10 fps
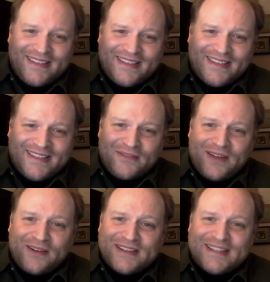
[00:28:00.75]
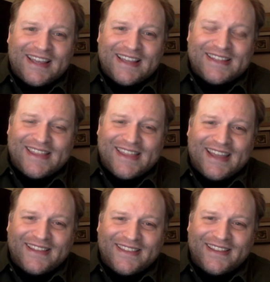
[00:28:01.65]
the virus is a thing,